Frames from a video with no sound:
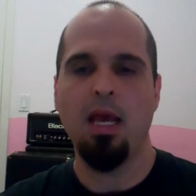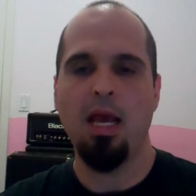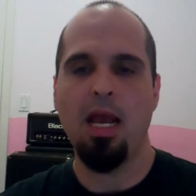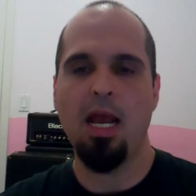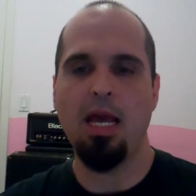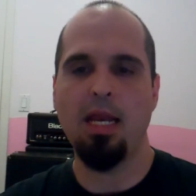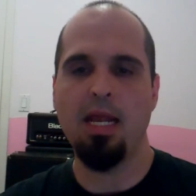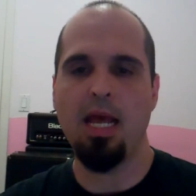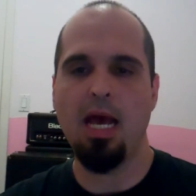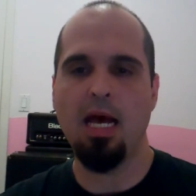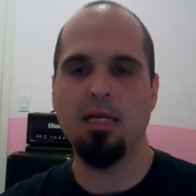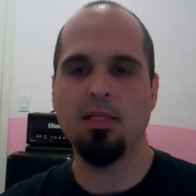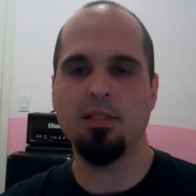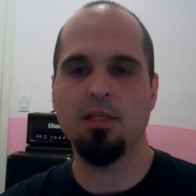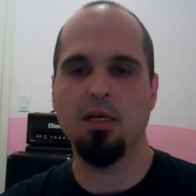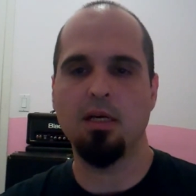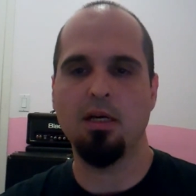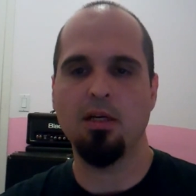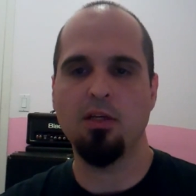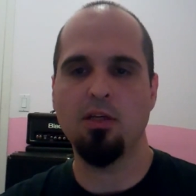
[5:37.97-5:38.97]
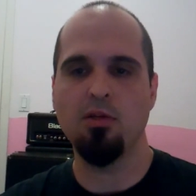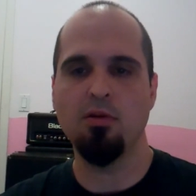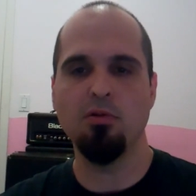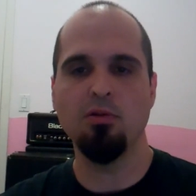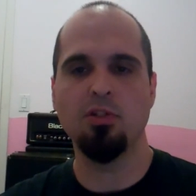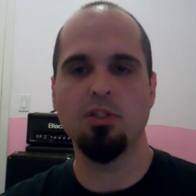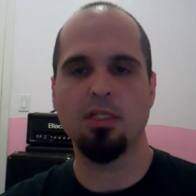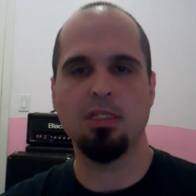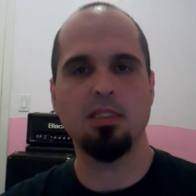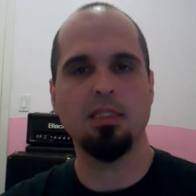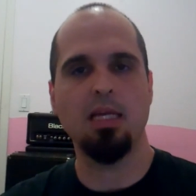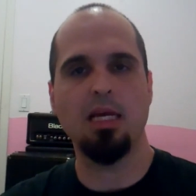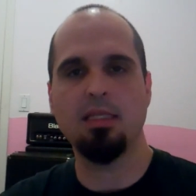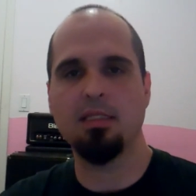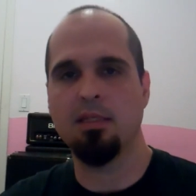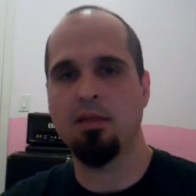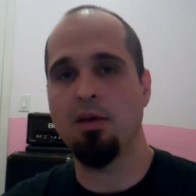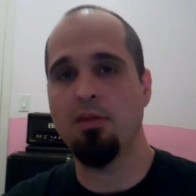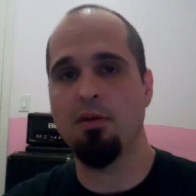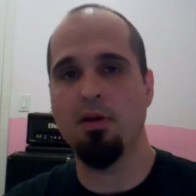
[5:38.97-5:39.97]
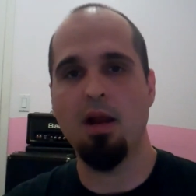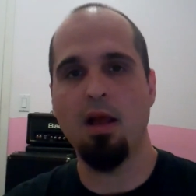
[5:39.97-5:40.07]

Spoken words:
and it has a huge success in other